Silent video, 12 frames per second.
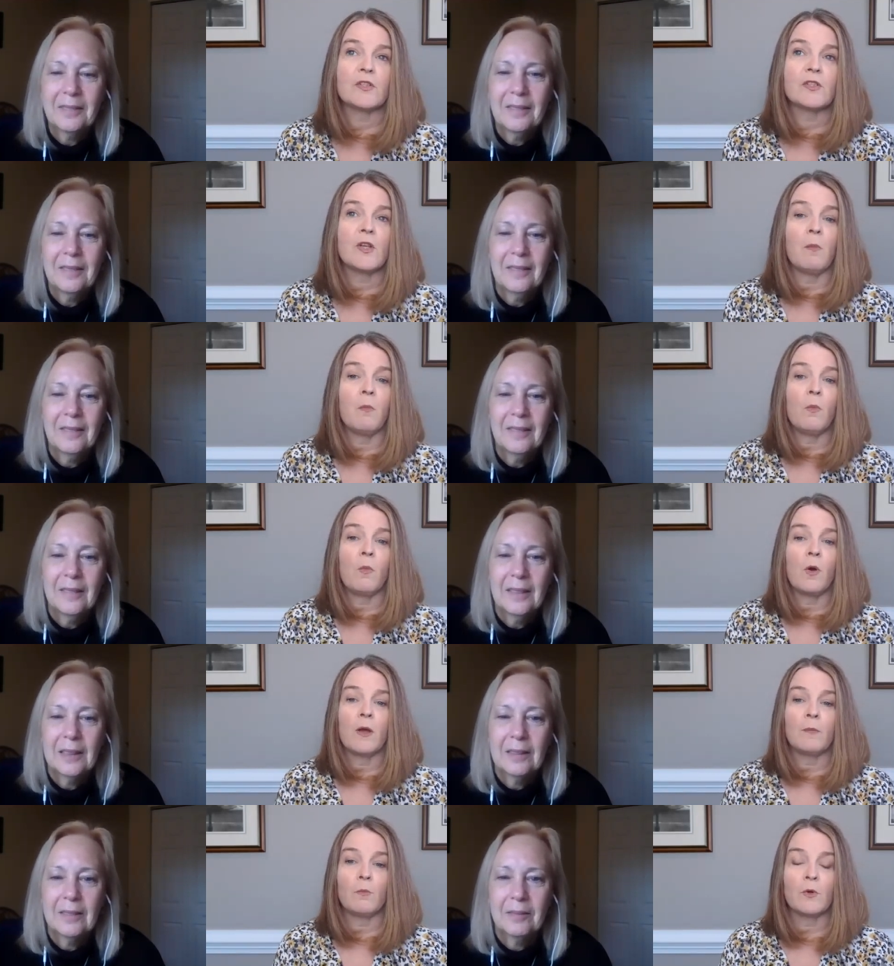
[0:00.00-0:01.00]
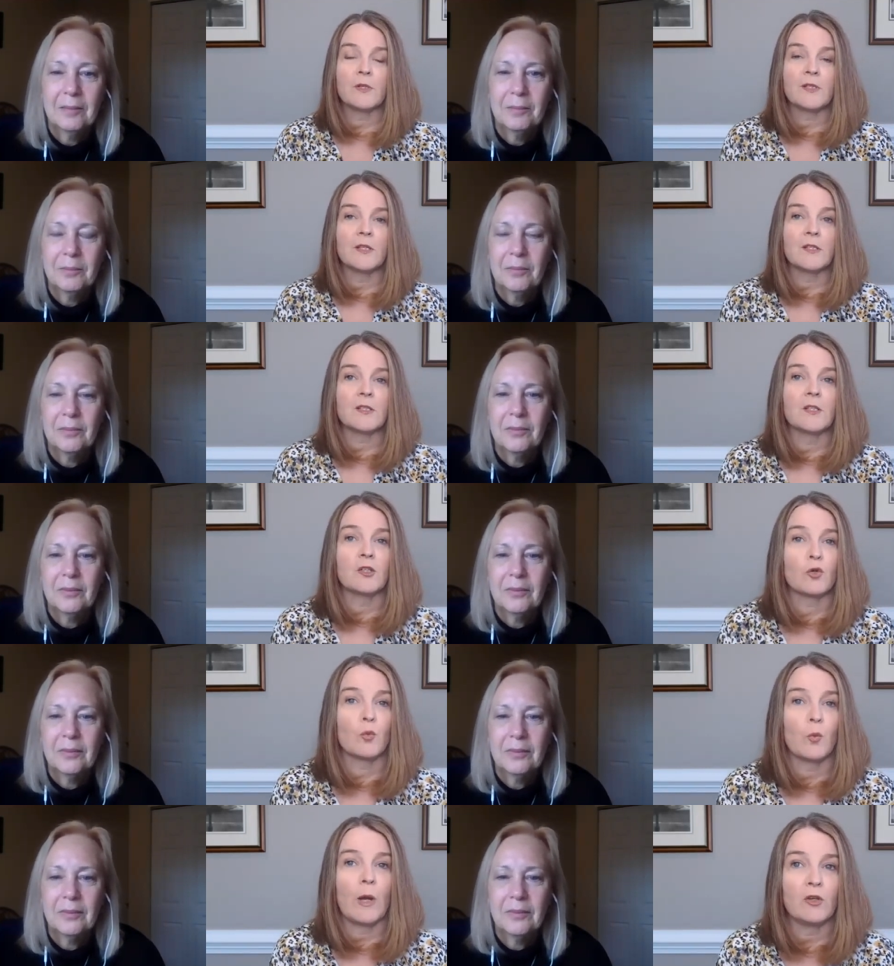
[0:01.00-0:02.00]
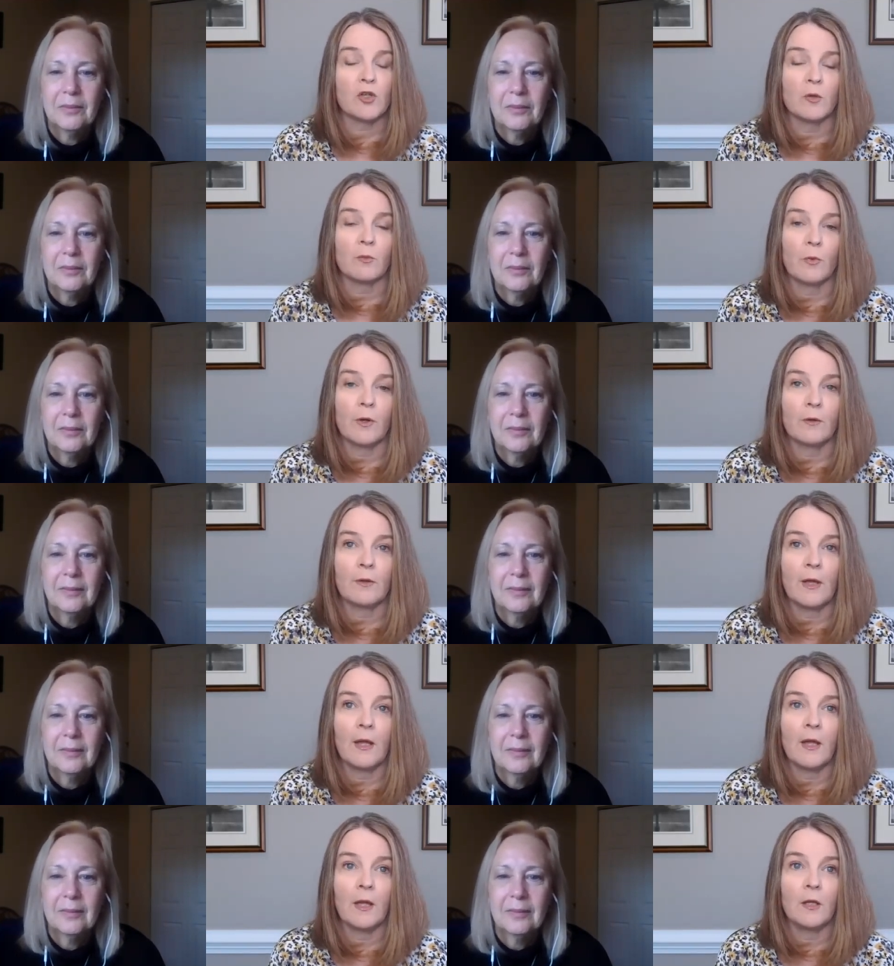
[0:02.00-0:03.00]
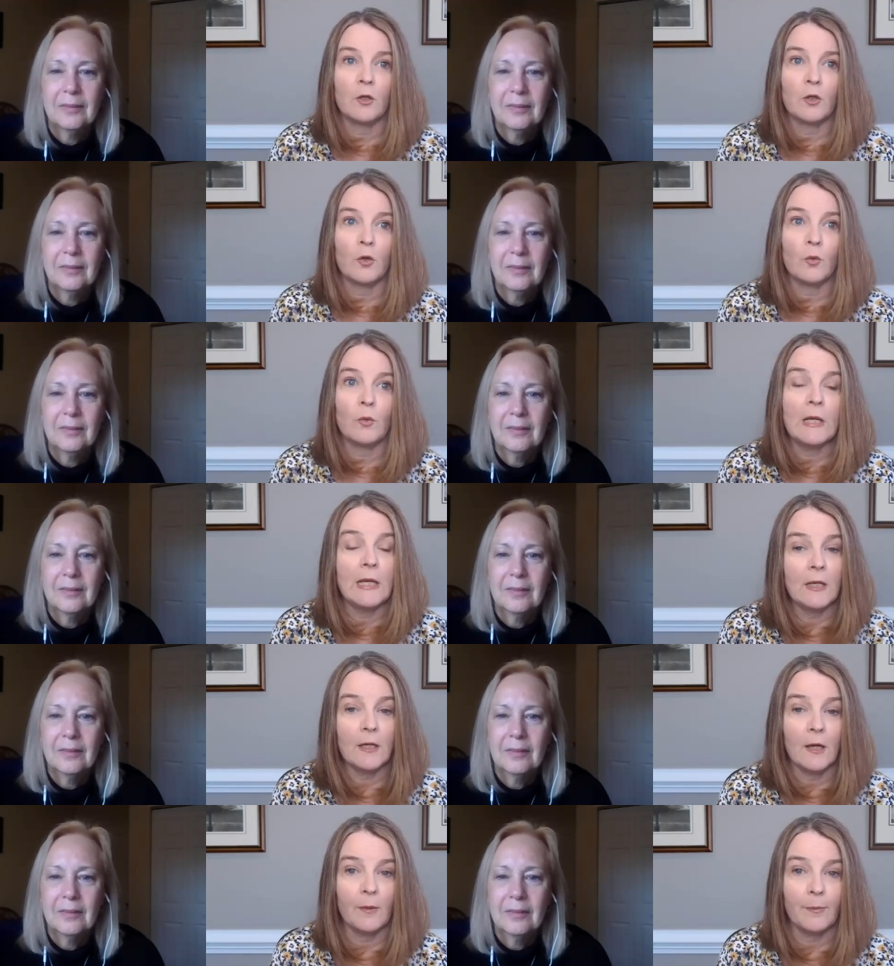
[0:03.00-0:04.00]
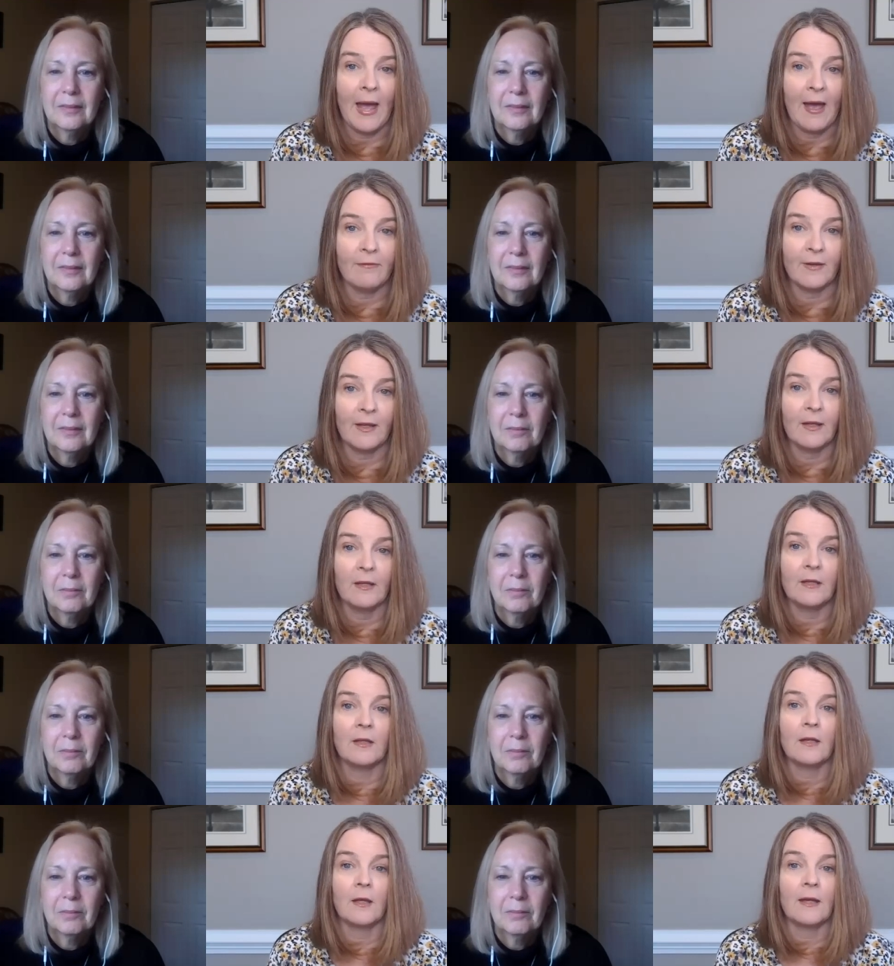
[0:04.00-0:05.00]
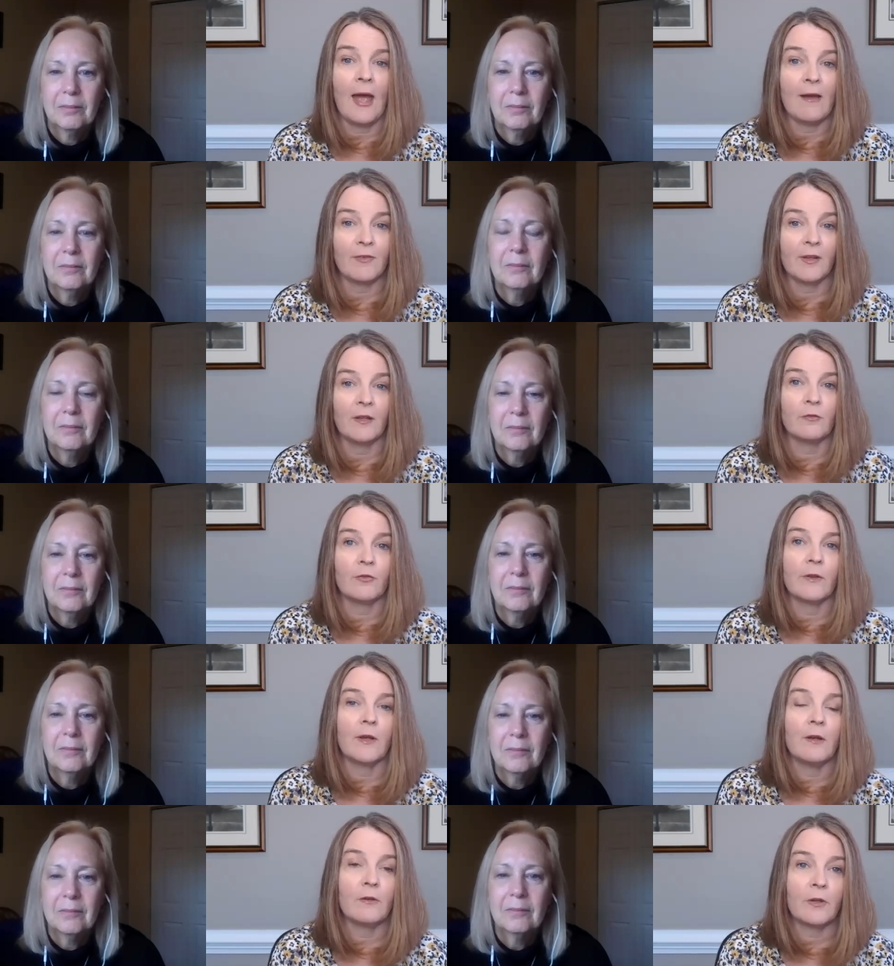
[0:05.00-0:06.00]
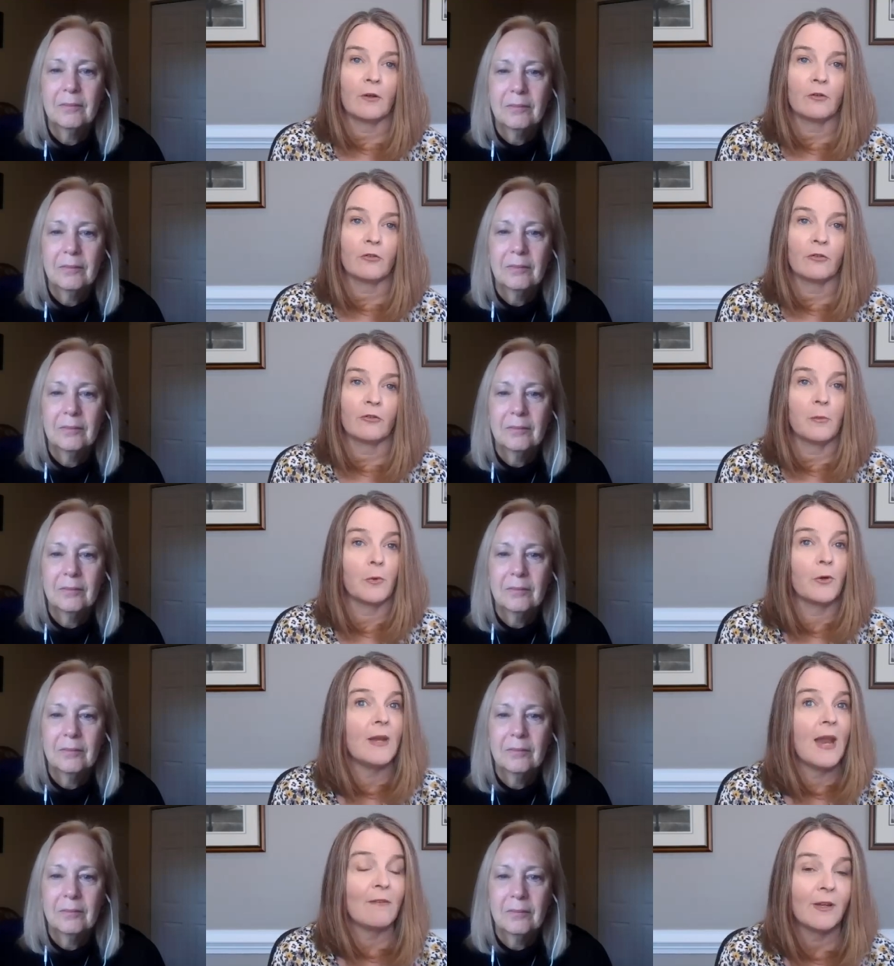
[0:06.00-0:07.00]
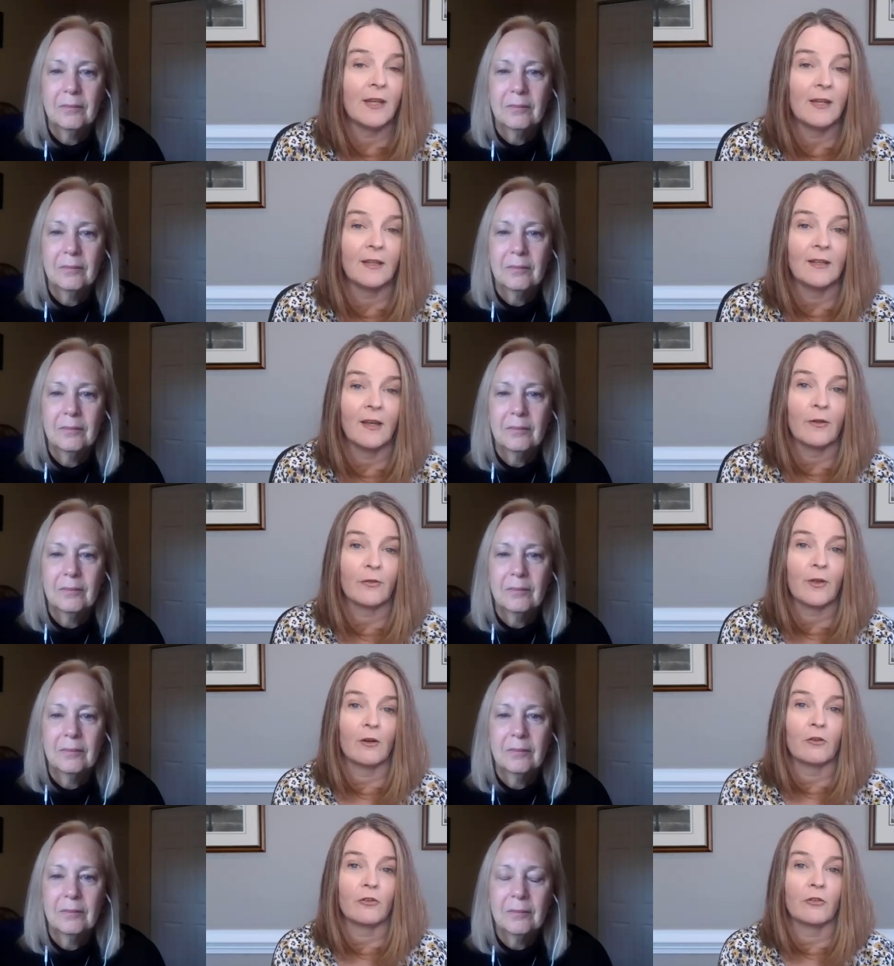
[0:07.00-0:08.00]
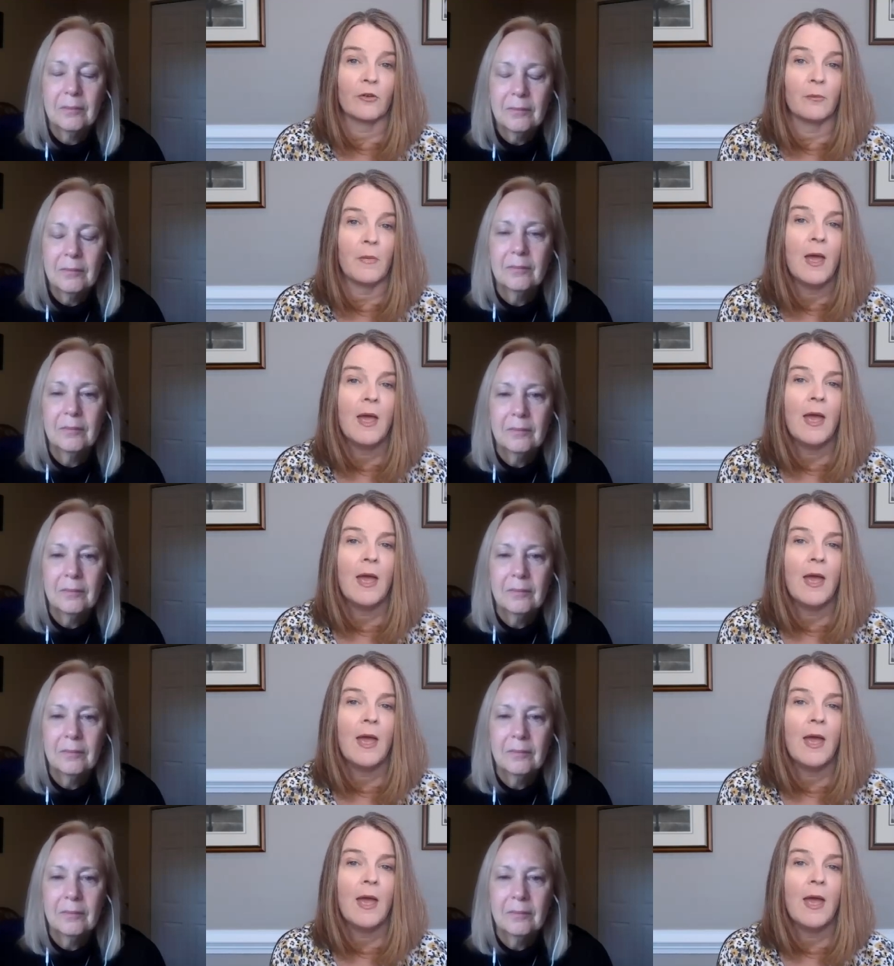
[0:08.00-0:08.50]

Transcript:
Speaker 1: someone was in a situation where they, you know, need help advocating an mm-hmm. advocate for the healthcare system or navigating the healthcare system, mm-hmm.